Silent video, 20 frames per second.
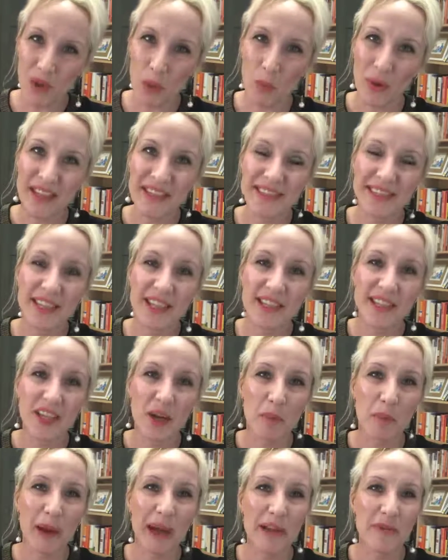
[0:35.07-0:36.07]
Wednesdays
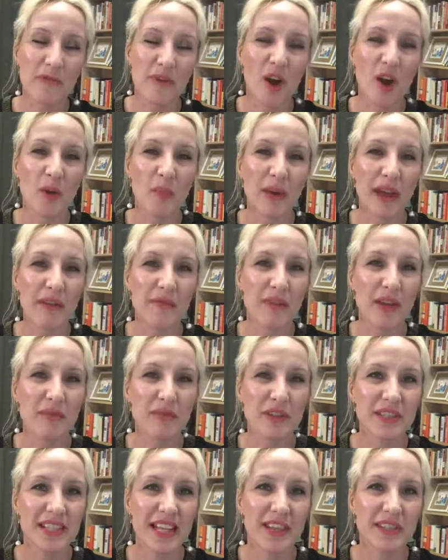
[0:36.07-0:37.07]
are by far my
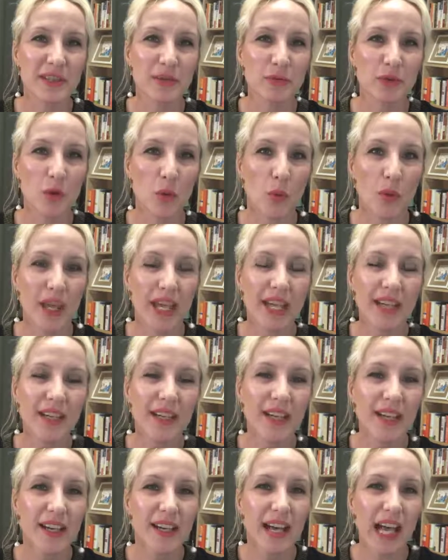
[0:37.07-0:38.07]
favorite days of the
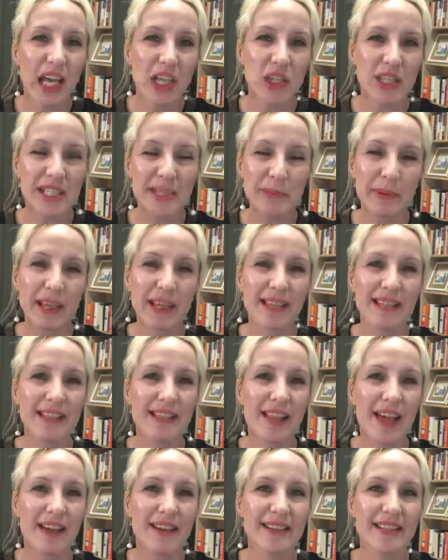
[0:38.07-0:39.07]
week, just because
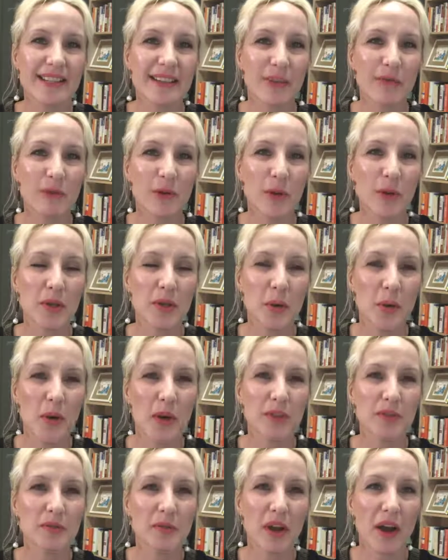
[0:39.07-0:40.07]
a lot of stuff going
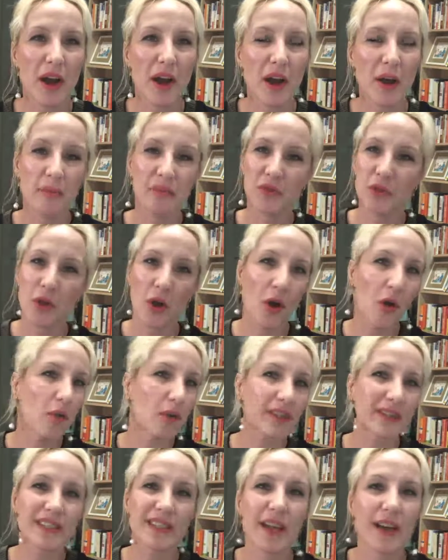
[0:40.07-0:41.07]
on. No,
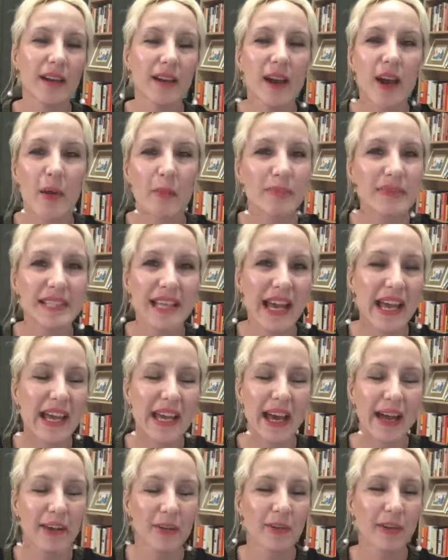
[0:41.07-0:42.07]
it's not a hump
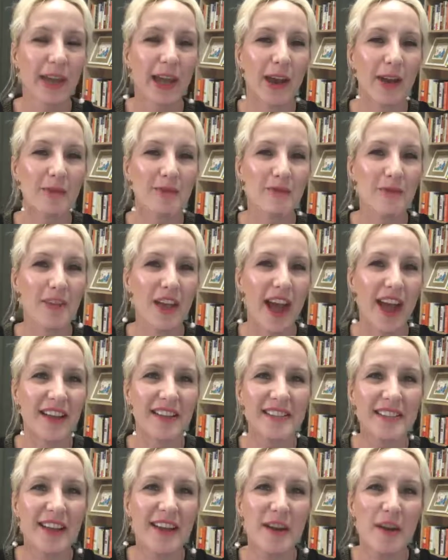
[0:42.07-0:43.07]
day. I don't care for
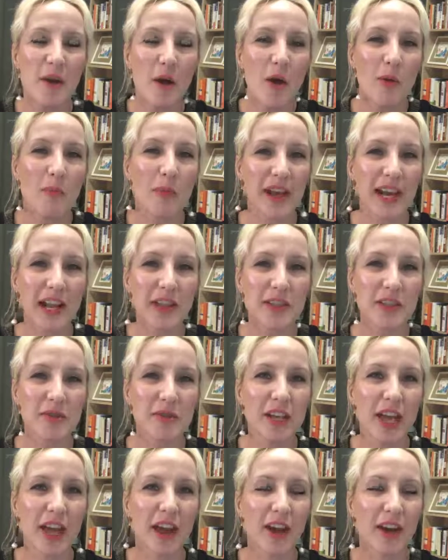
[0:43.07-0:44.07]
that, but I do
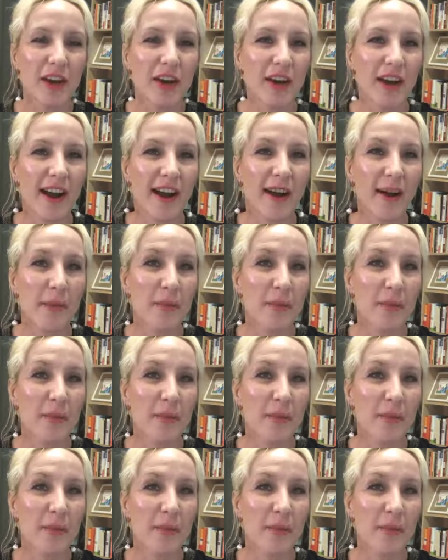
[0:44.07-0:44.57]
care